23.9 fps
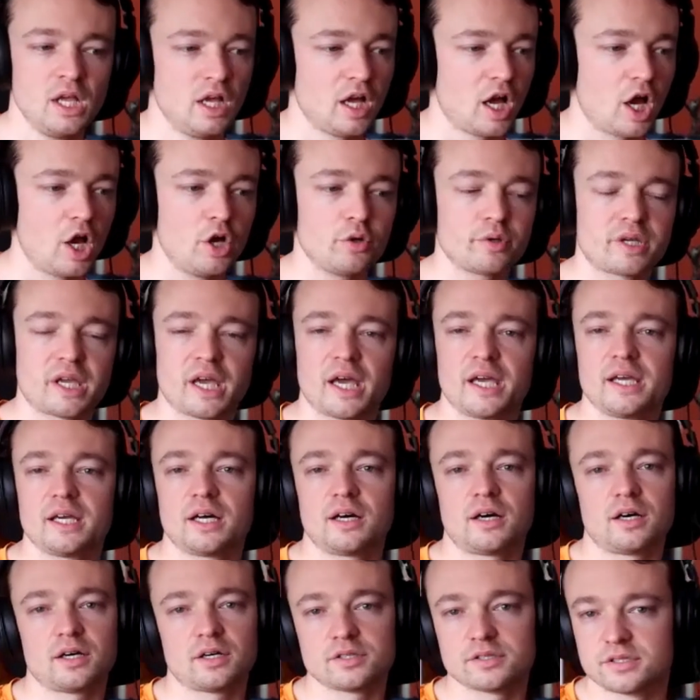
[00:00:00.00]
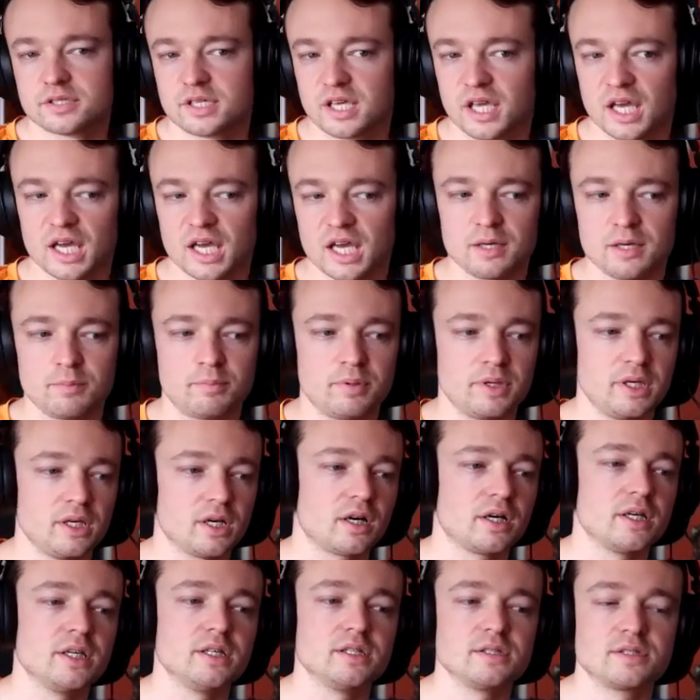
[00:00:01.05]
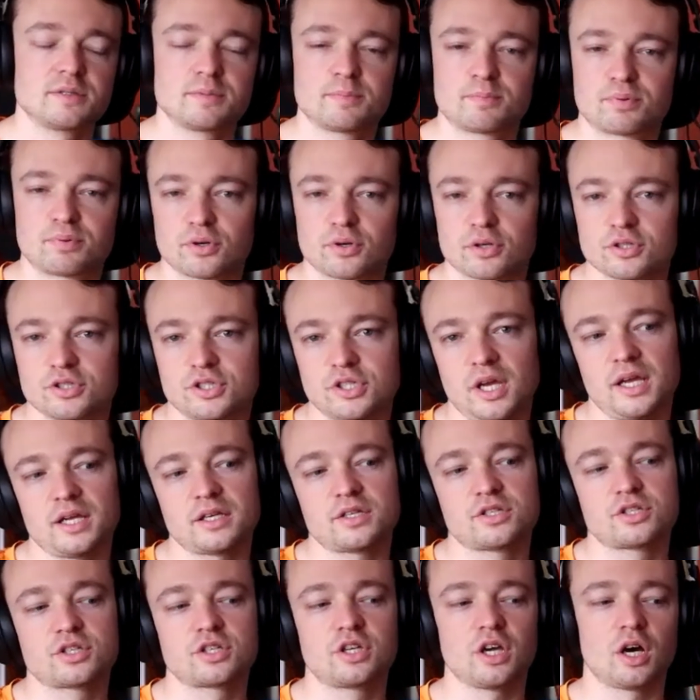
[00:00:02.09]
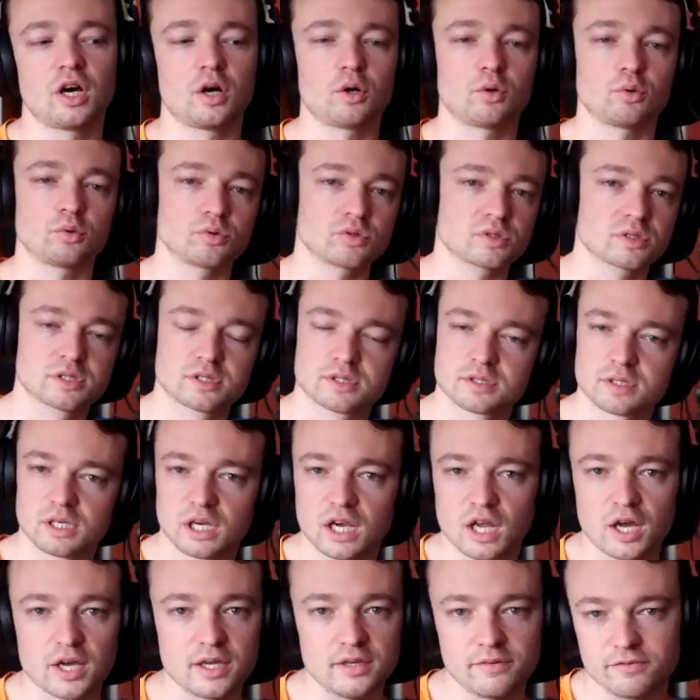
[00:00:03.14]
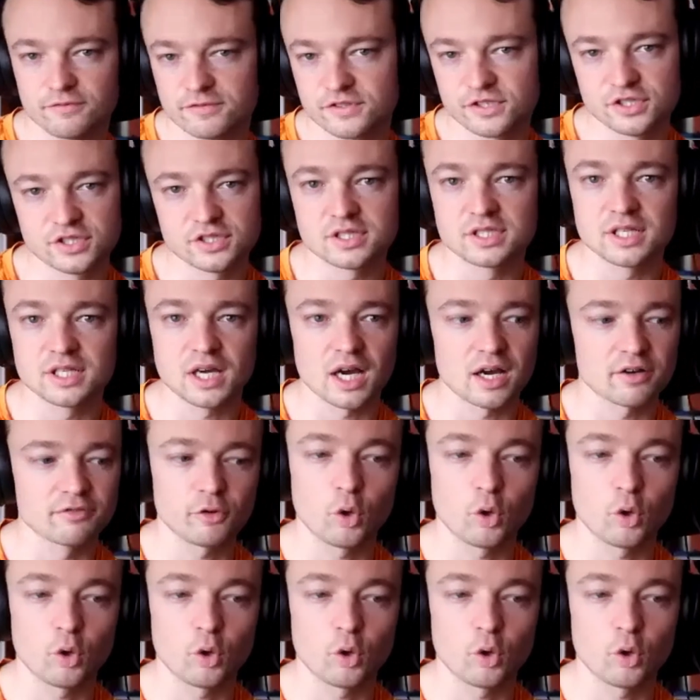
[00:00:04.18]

OKRs, KPIs, projects, goals, life stuff,